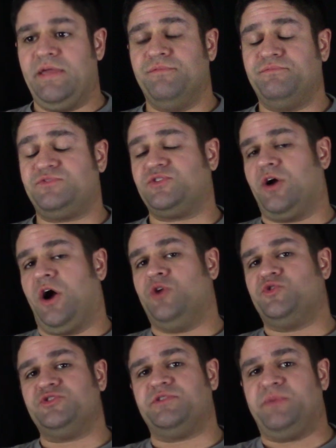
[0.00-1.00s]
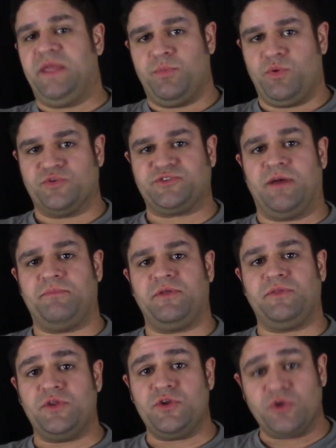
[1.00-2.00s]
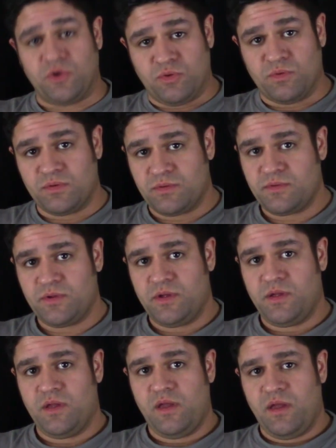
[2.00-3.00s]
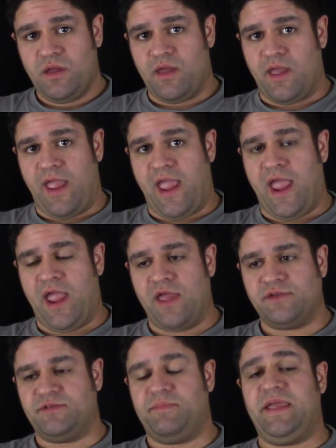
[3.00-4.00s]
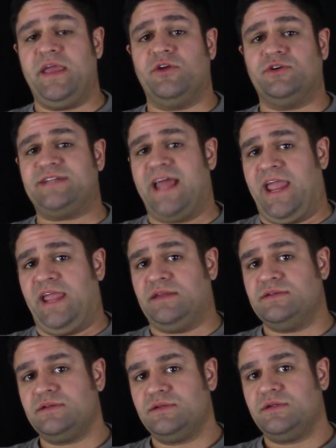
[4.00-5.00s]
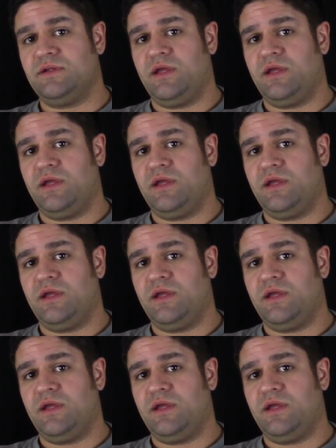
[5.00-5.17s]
gives hundreds of people something to do and to be entertained,